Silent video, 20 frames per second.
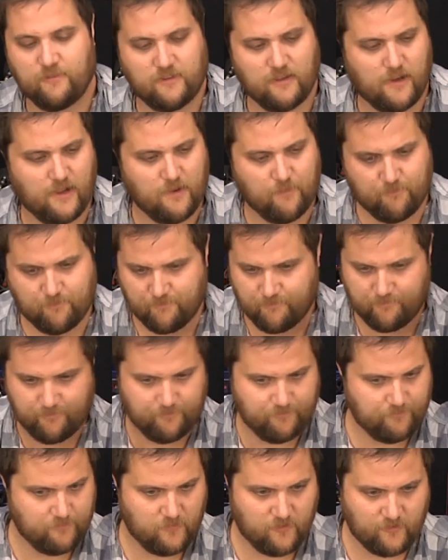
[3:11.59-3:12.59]
type
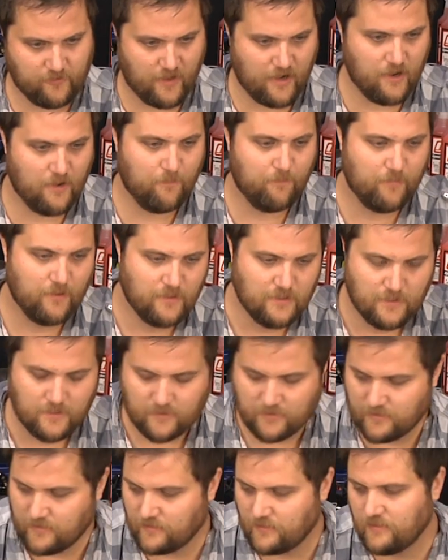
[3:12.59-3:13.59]
setup.
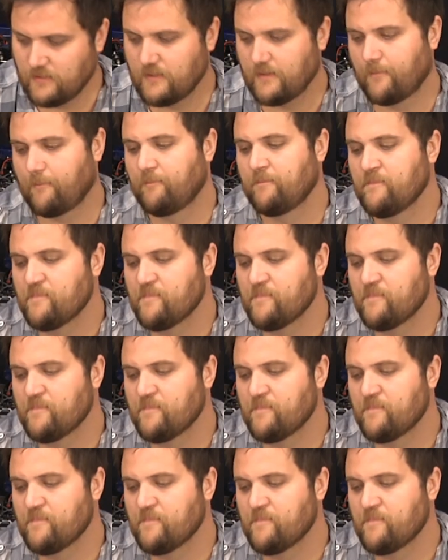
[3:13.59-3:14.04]
The